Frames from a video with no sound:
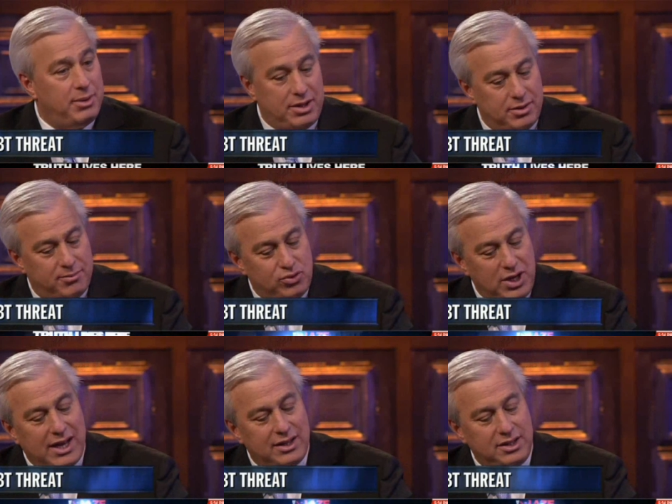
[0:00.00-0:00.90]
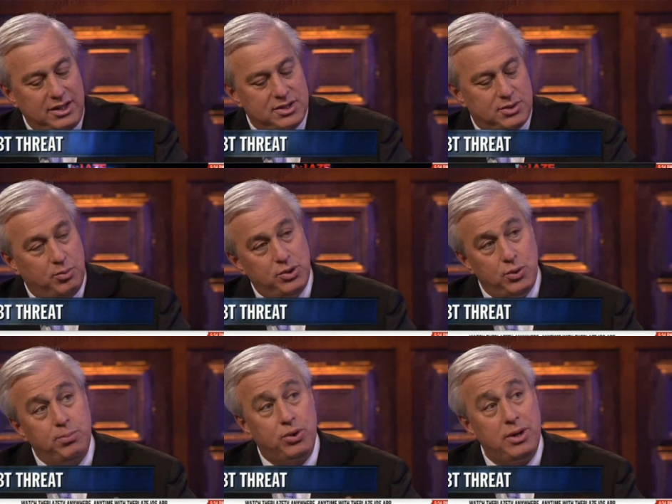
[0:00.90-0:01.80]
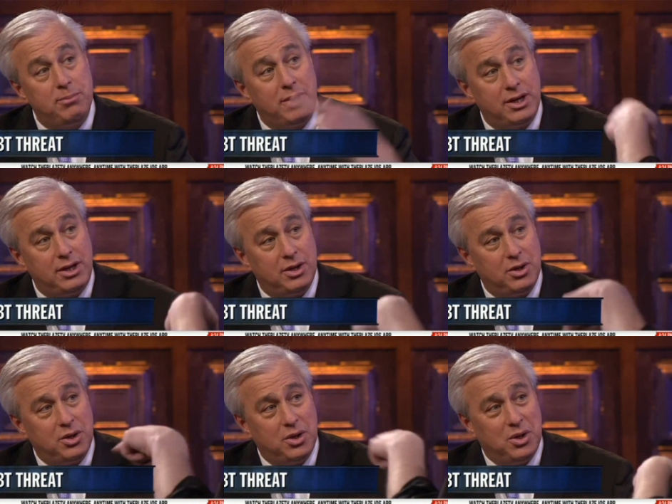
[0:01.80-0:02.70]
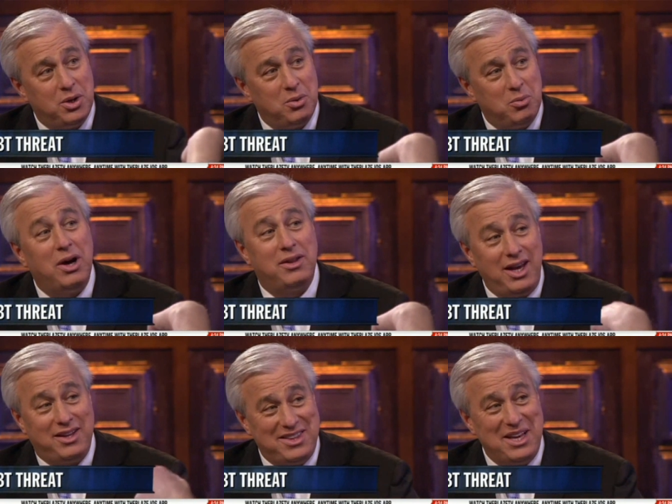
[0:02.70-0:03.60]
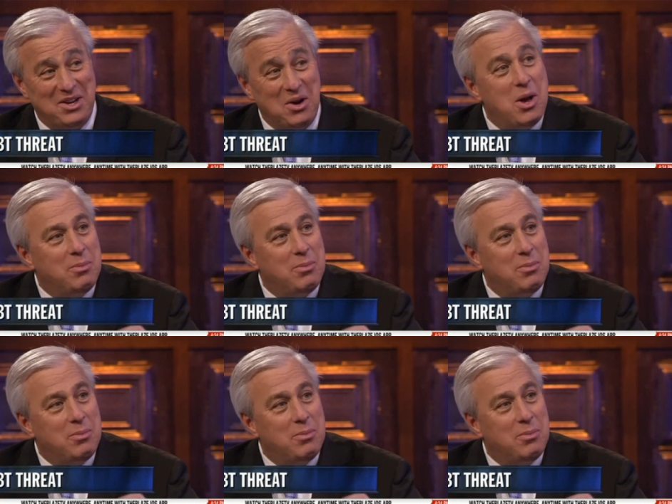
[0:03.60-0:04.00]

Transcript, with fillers: I mean, the reality is that when you put well, the people money, watching this program do. Well, yeah, they do.